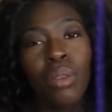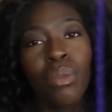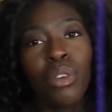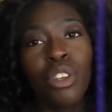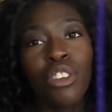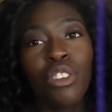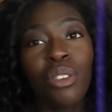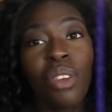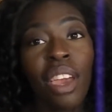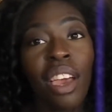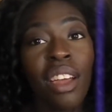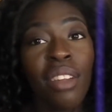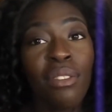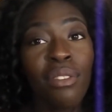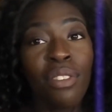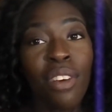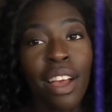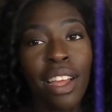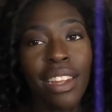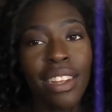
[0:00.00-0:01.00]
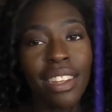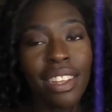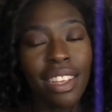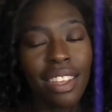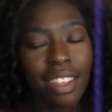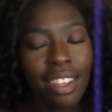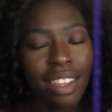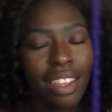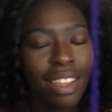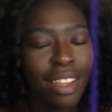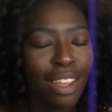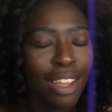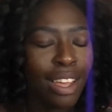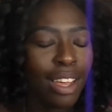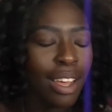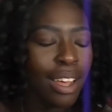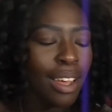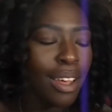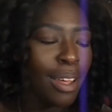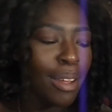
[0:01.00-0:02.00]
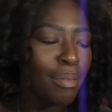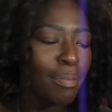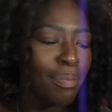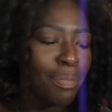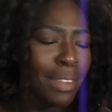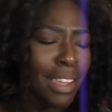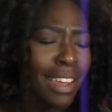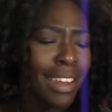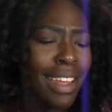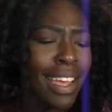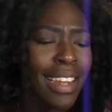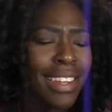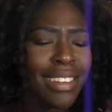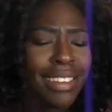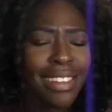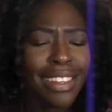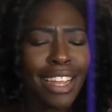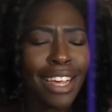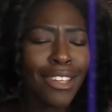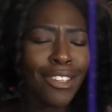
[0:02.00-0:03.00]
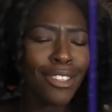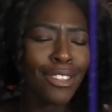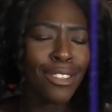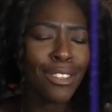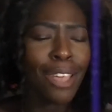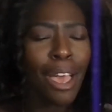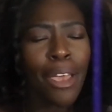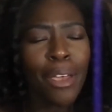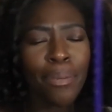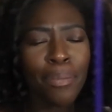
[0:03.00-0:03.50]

which you can find it, and edited. I was so